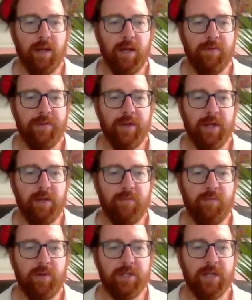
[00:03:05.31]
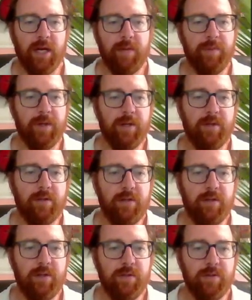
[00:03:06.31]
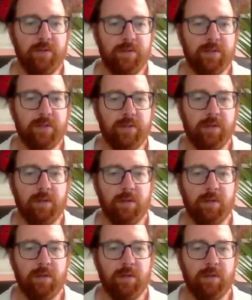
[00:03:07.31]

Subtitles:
And then if we type in the news,